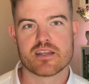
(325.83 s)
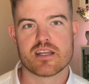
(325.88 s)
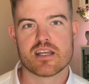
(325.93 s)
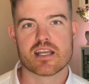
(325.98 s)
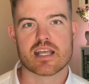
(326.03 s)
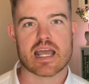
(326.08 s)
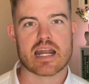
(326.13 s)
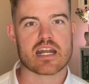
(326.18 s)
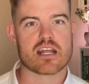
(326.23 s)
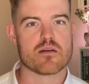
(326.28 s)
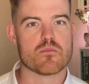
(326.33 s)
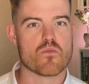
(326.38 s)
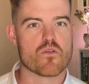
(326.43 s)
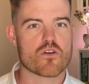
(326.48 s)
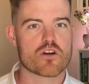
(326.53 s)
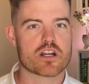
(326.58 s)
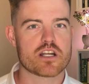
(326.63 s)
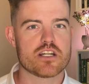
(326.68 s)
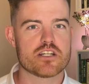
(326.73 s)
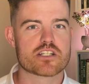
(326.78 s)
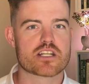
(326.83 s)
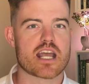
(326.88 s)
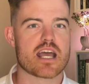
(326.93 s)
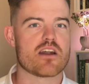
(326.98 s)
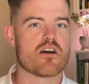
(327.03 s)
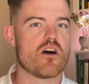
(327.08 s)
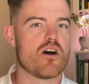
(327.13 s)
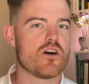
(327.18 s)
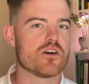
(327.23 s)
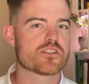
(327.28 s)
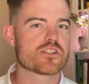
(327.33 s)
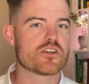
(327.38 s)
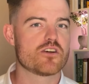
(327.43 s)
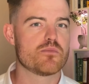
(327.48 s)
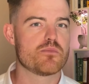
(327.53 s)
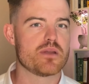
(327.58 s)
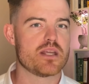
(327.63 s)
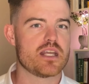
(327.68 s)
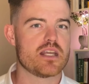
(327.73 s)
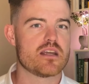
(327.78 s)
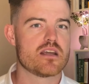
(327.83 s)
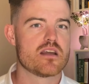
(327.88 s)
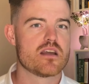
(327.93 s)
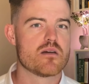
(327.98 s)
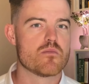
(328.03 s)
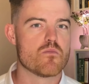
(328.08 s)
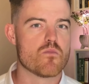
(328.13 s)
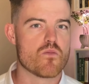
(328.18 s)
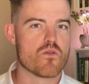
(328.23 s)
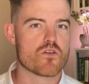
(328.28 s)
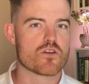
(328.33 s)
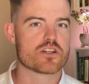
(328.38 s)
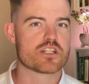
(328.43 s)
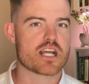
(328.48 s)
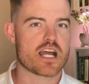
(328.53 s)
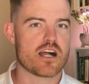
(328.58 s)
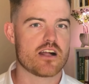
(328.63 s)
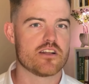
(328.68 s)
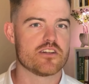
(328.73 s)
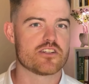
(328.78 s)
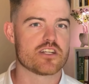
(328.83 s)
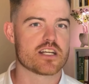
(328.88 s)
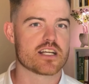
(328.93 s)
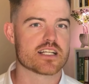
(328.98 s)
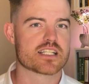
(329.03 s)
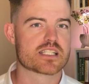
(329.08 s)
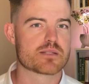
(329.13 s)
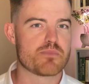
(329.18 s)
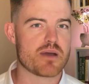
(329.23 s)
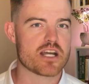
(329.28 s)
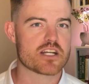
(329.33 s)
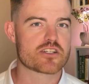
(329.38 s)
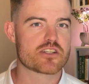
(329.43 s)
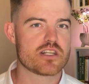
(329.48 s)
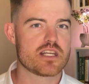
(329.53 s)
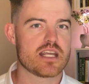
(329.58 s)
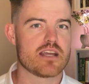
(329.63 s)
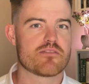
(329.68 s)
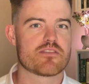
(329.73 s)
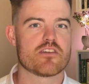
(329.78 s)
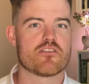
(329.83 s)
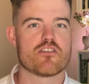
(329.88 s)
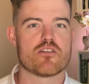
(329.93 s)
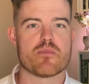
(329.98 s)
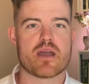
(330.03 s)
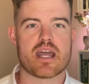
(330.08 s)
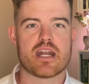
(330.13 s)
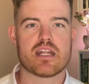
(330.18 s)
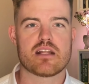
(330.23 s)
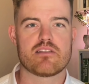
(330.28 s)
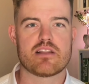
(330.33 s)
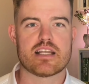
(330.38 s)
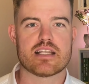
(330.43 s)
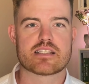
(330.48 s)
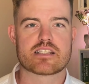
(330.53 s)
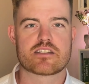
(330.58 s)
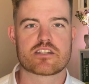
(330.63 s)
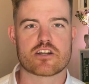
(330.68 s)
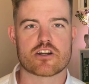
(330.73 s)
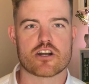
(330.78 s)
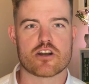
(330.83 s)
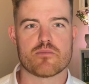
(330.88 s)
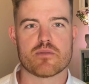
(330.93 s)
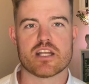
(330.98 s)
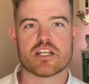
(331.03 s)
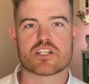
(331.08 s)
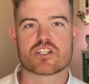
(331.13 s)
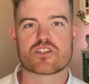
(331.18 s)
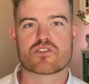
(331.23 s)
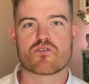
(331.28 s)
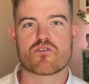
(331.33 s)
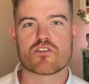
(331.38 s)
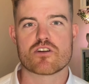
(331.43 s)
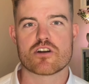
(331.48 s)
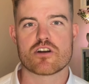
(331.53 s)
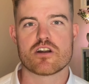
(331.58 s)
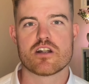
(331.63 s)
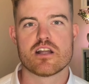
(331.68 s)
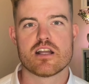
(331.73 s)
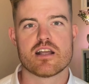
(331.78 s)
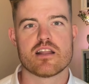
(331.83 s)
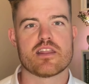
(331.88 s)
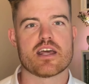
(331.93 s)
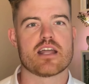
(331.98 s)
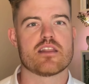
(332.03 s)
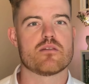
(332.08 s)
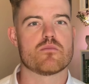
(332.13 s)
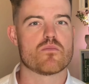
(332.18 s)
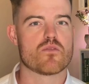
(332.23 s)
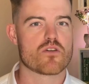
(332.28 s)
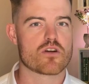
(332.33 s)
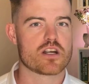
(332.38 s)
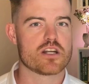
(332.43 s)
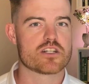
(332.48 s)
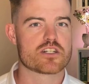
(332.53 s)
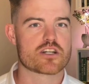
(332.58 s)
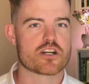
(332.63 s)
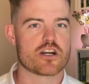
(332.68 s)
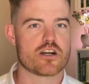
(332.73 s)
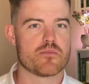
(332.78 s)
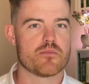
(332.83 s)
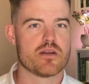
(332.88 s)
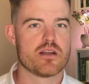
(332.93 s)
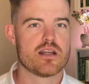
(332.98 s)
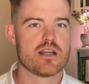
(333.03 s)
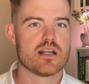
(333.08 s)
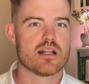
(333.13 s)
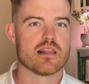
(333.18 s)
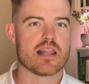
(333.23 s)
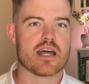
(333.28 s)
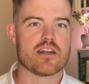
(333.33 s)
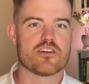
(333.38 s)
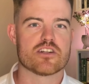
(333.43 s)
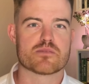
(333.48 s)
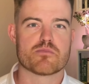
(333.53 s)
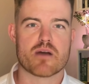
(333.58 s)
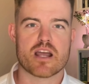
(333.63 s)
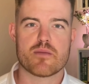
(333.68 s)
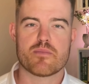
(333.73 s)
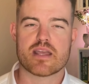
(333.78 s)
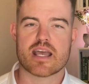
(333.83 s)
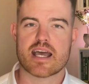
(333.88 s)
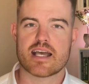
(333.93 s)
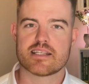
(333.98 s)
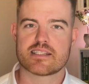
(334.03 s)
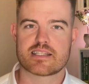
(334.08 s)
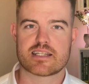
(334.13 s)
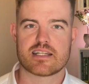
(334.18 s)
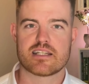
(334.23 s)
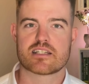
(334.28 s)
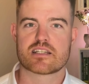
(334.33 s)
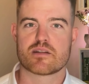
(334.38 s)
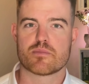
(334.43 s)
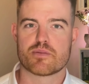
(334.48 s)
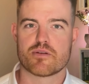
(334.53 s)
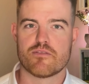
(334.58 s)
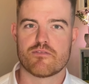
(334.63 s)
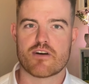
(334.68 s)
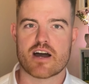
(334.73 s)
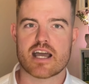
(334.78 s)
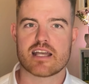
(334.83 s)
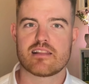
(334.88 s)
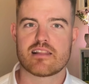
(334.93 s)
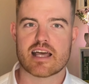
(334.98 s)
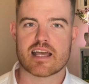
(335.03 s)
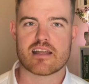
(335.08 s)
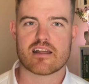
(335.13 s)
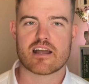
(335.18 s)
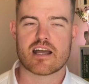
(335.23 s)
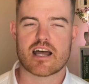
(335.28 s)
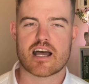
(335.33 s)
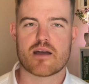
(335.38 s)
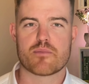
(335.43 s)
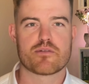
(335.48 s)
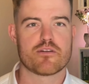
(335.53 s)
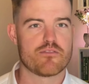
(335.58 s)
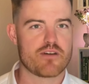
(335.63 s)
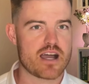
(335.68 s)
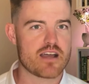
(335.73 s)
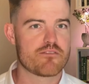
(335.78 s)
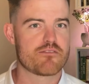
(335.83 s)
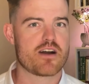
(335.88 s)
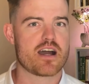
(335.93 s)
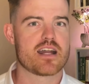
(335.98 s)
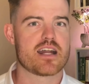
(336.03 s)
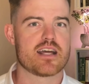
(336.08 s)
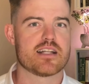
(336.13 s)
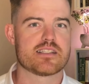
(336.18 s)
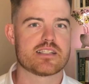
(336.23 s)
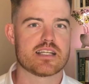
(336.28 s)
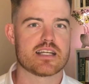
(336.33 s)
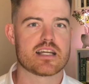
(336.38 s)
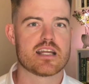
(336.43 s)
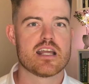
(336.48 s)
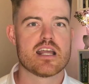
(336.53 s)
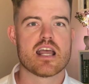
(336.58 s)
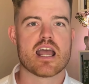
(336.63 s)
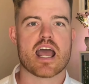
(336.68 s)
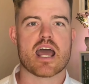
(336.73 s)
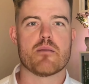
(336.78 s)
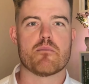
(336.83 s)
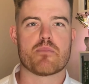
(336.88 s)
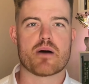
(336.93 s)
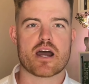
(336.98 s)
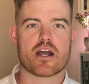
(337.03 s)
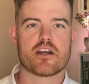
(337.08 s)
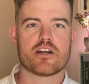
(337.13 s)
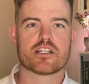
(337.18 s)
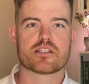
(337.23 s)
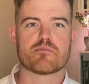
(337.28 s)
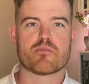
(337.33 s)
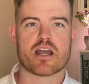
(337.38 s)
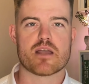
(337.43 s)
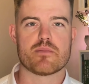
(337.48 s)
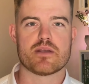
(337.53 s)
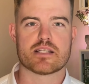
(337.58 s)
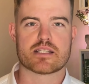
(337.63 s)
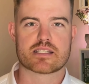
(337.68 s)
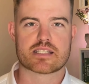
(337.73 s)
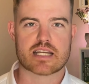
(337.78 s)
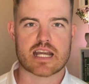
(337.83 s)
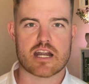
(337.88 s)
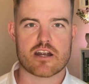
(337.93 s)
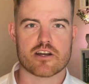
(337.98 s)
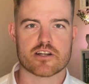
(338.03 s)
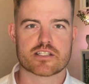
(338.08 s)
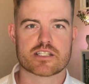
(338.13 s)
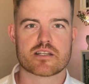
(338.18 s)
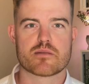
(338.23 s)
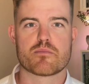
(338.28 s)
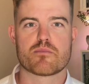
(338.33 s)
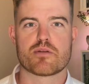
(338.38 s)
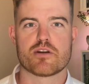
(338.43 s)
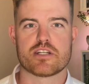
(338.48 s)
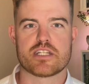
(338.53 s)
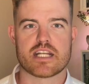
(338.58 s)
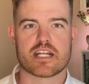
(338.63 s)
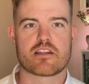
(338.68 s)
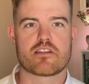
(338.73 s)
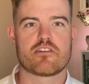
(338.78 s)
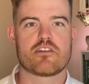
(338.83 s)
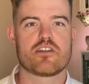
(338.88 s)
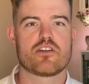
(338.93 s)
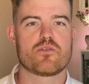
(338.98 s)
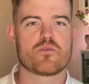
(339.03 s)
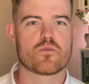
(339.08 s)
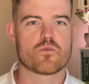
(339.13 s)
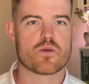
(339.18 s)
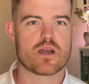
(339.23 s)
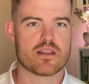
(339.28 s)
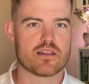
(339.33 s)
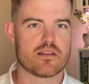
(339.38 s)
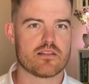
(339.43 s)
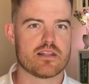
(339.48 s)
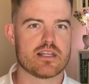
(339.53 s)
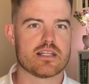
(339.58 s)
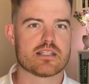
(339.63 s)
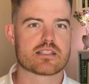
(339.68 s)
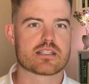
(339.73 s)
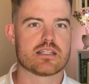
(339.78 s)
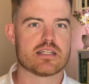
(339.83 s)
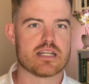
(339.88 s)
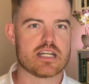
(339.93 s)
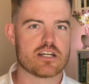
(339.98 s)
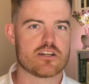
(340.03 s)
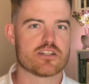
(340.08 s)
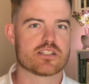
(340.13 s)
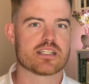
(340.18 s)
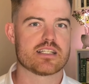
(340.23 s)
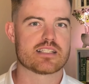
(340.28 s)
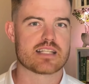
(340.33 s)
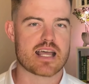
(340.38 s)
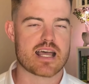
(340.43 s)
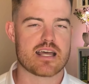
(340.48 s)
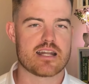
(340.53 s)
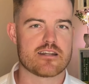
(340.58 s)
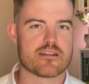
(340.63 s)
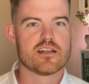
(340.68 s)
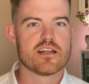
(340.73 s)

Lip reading: Getting a mortgage can also be more challenging, especially if the remaining lease term is shorter than the mortgage term. Lenders might be hesitant to provide financing, and buyers might be scarce, particularly when the lease nears its end.